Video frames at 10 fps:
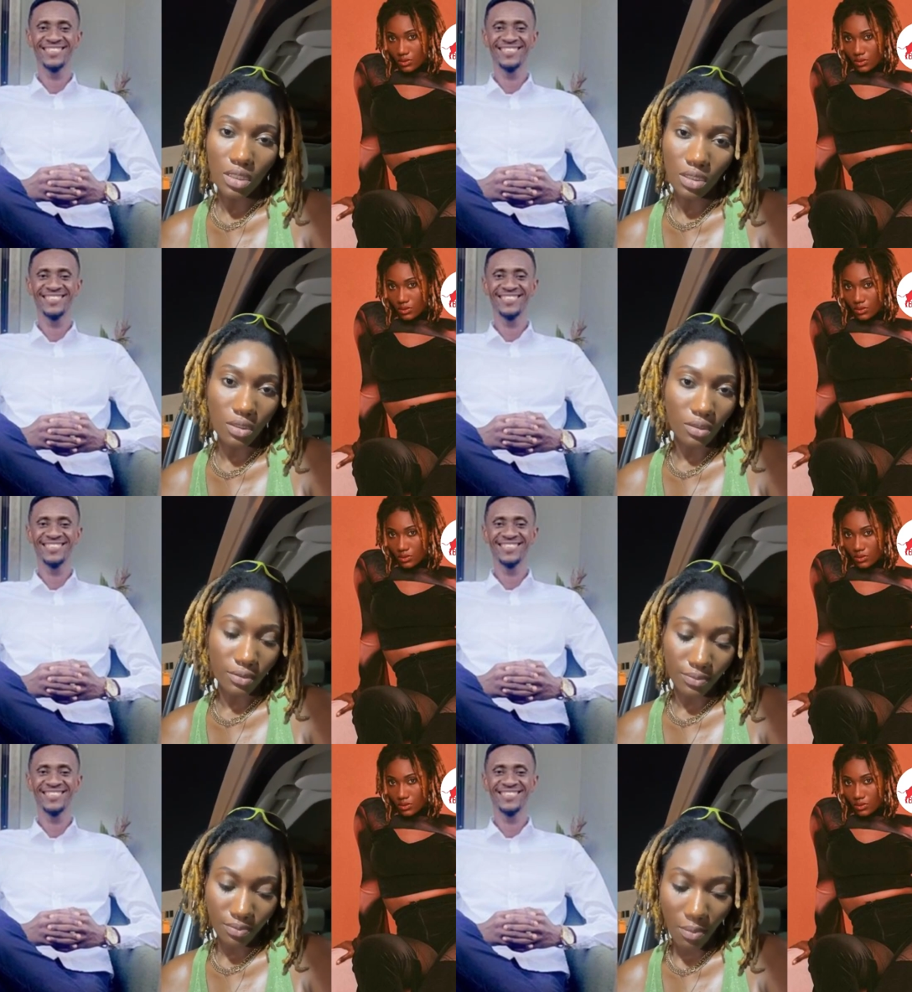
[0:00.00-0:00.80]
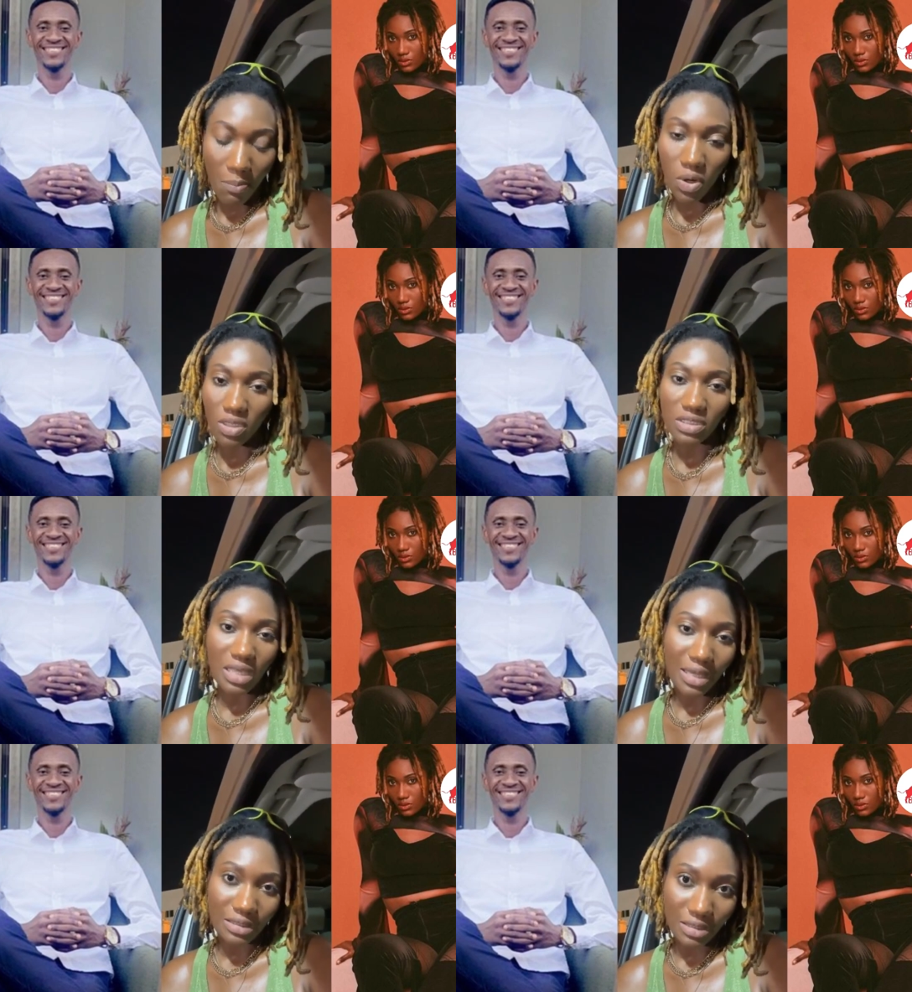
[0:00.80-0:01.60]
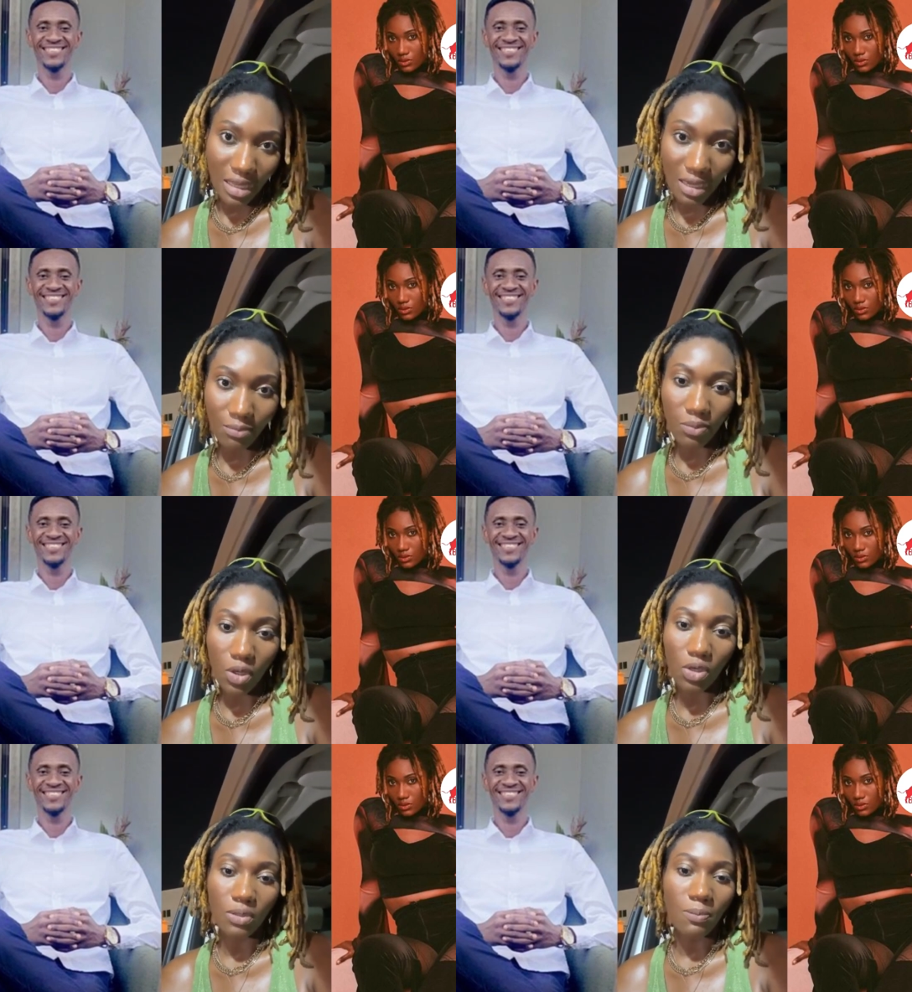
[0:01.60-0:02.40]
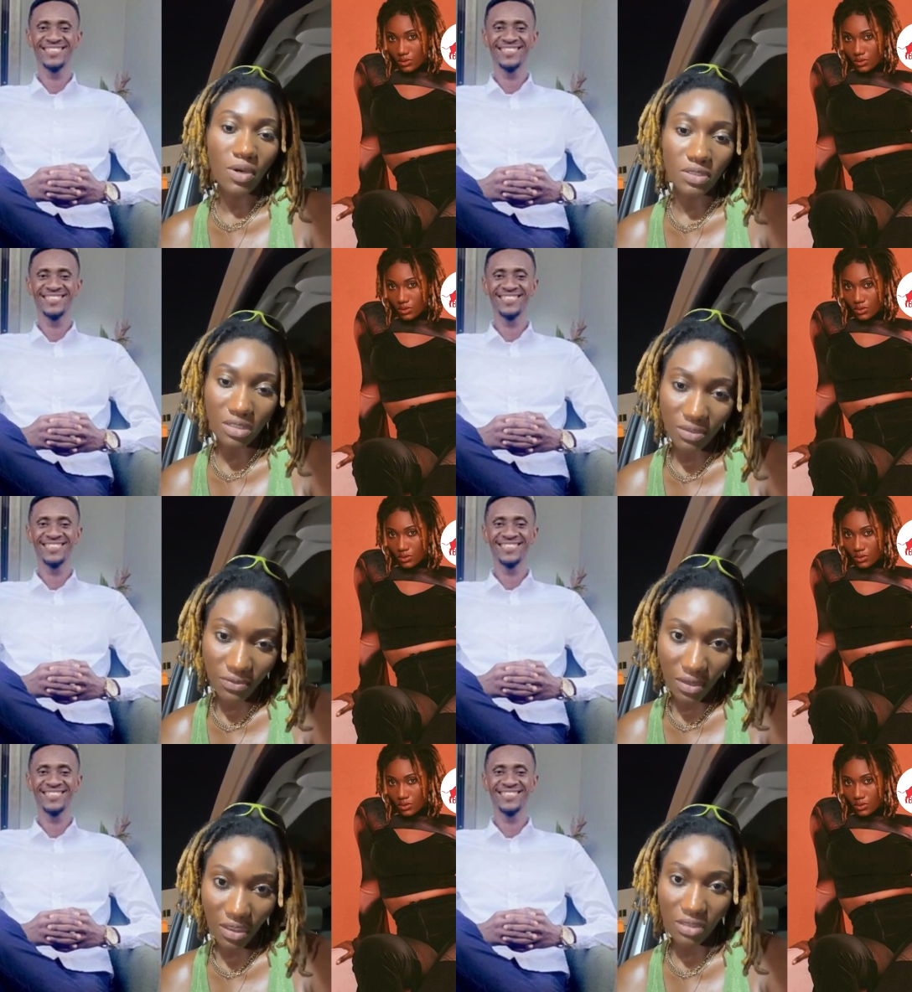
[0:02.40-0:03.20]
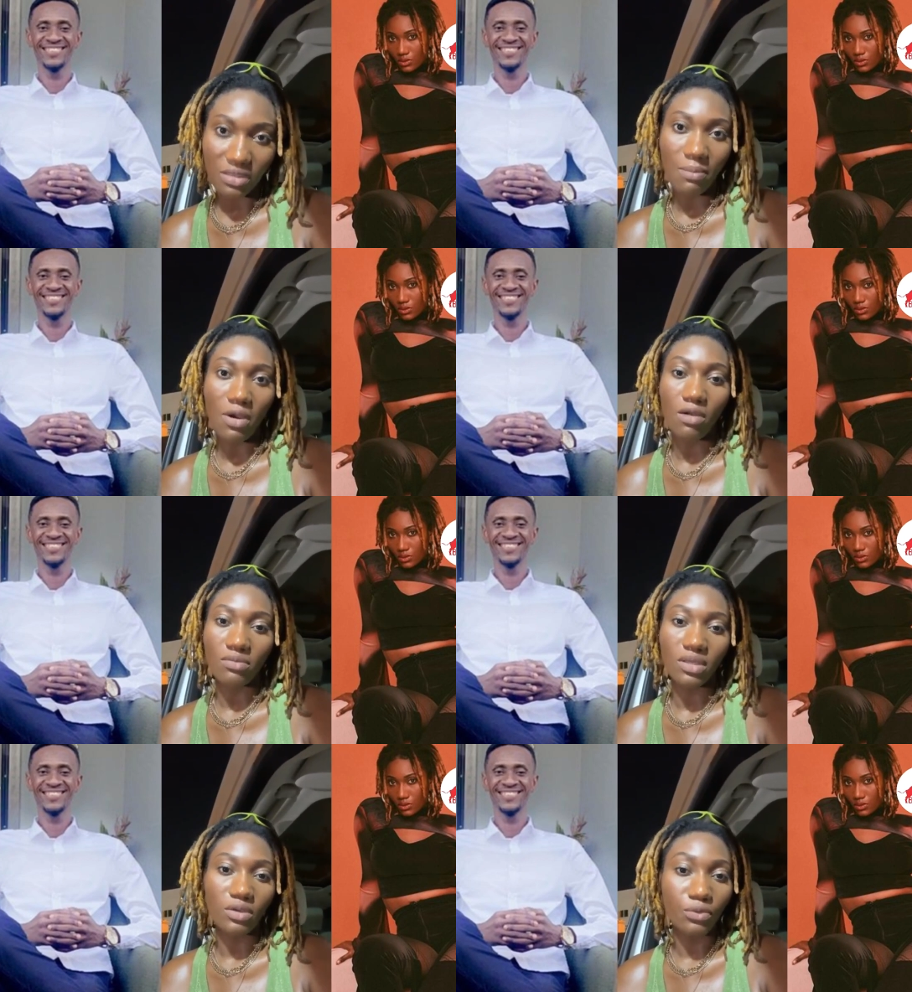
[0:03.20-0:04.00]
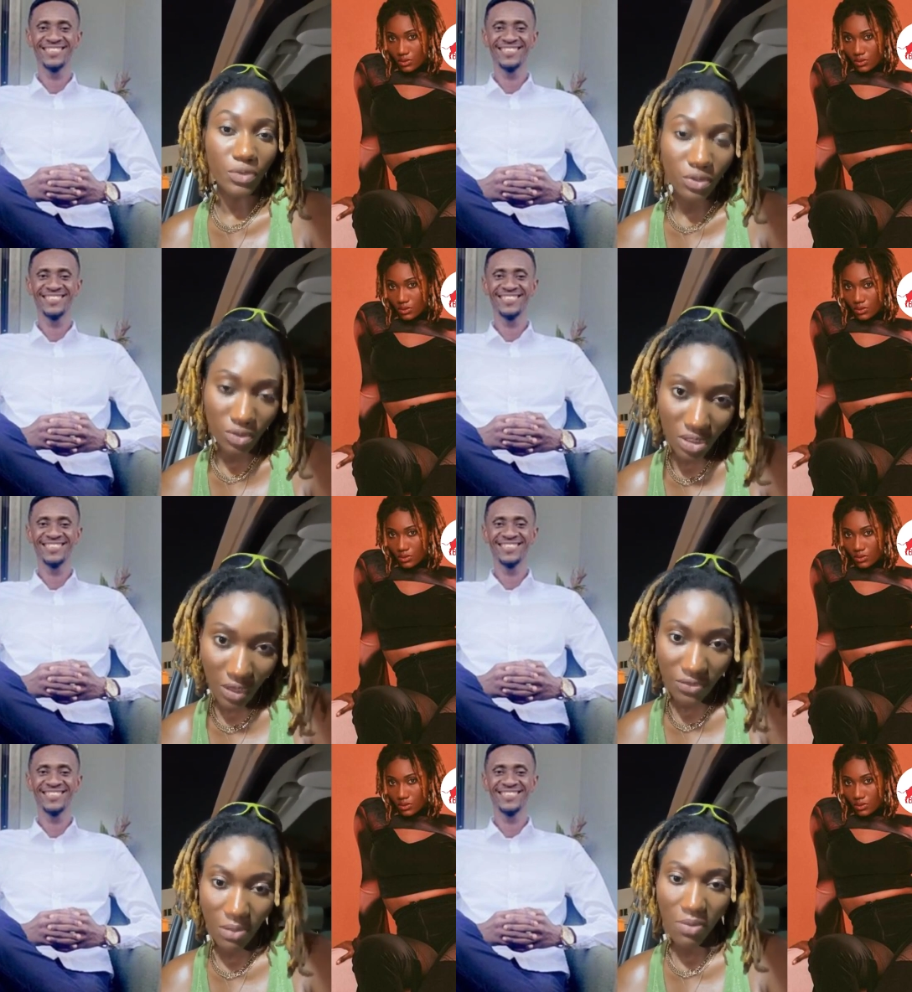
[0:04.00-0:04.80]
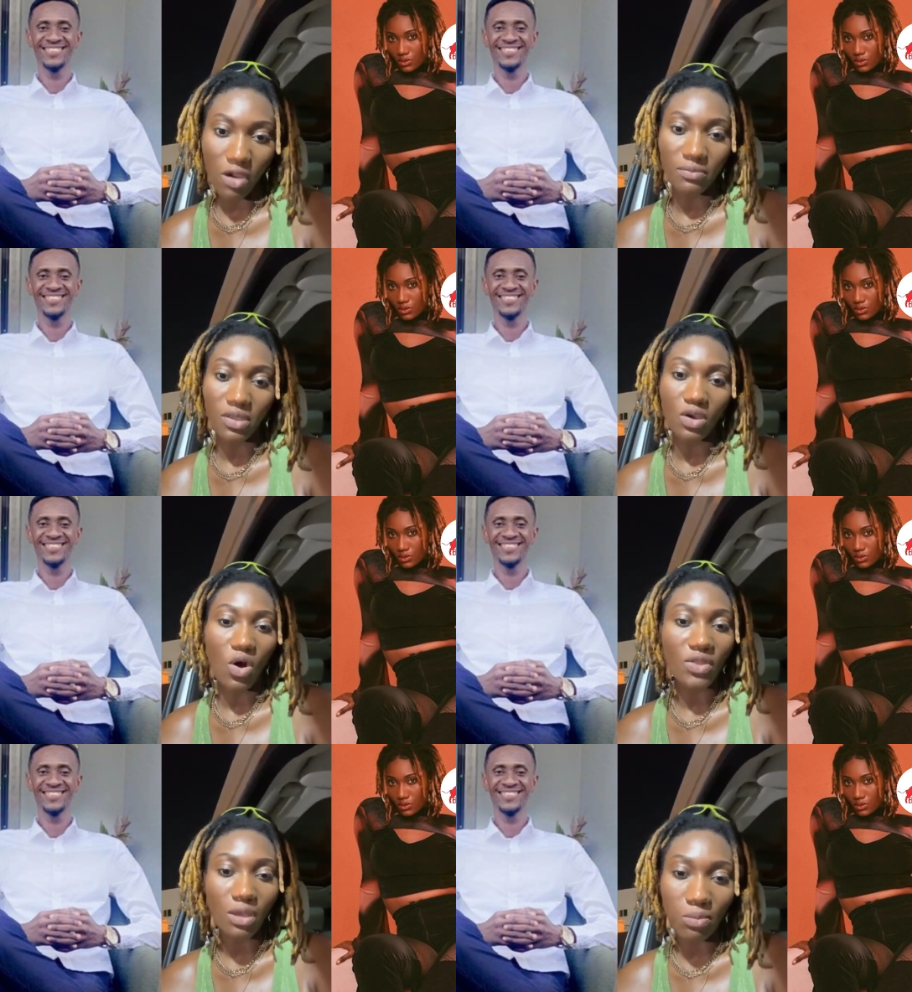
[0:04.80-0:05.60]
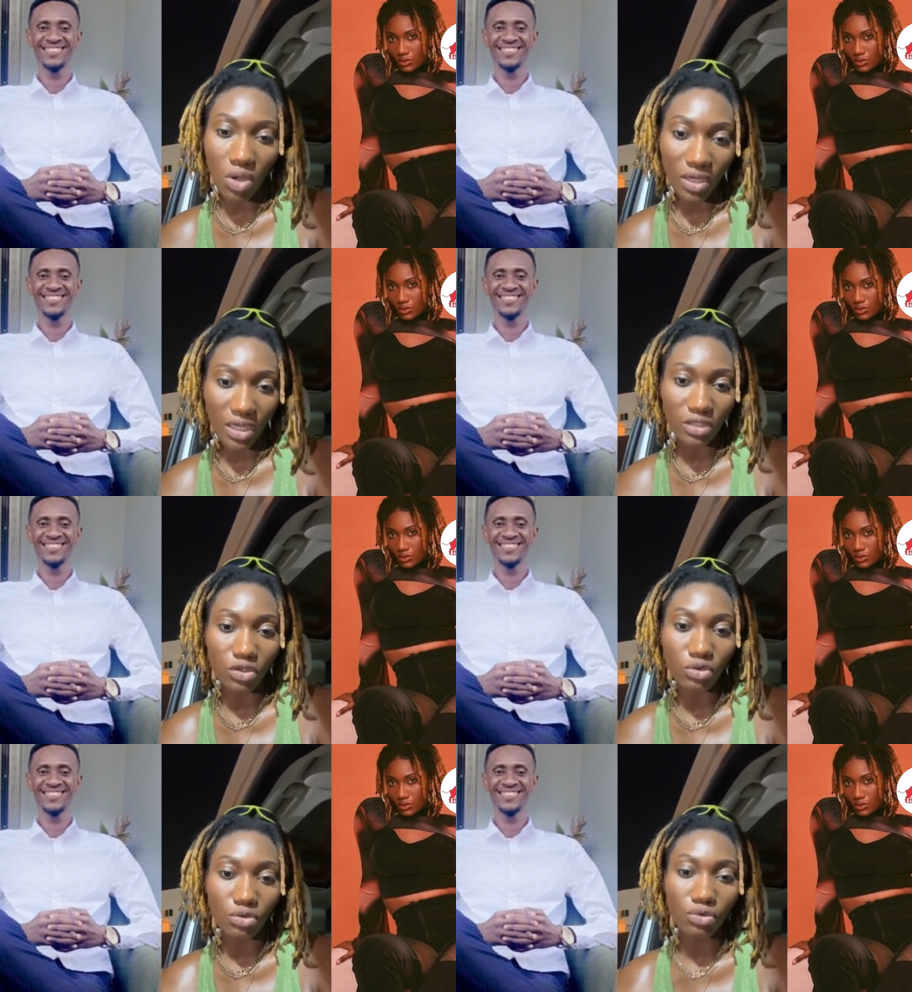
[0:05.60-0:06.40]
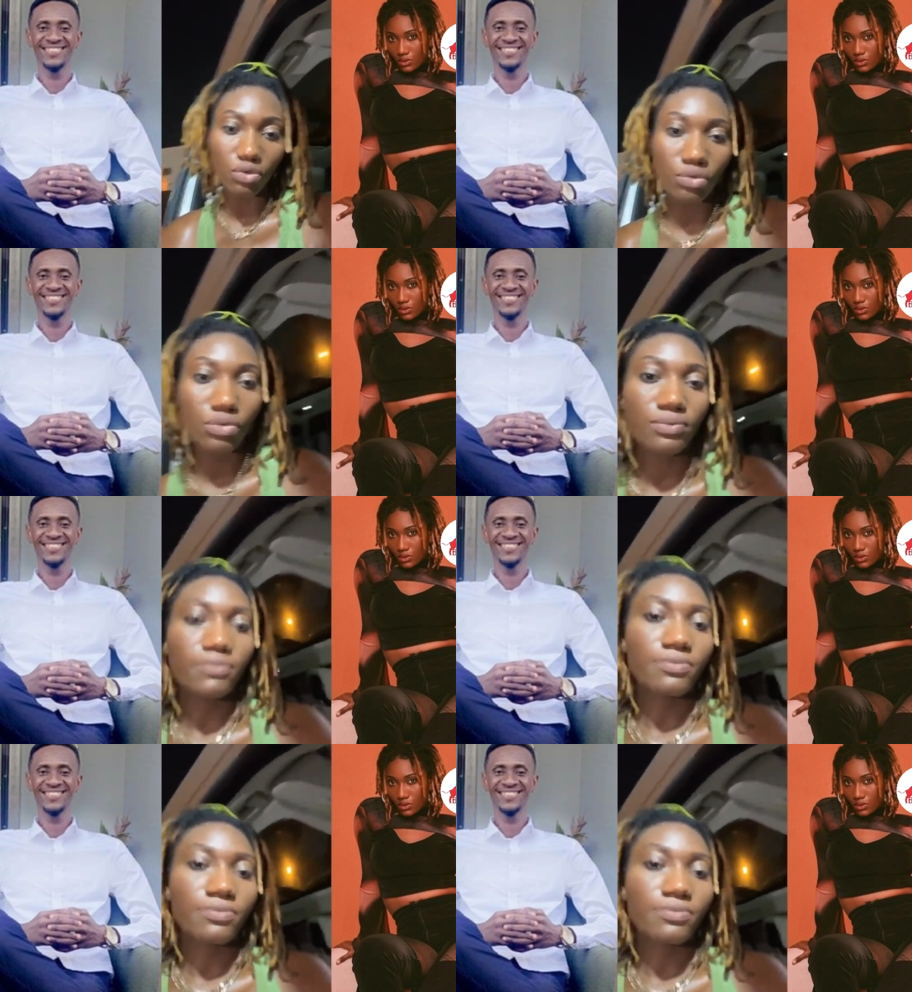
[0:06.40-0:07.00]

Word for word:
Speaker 1: the blog sites that blog positive things about me, real stuffs about me, all the bloggers who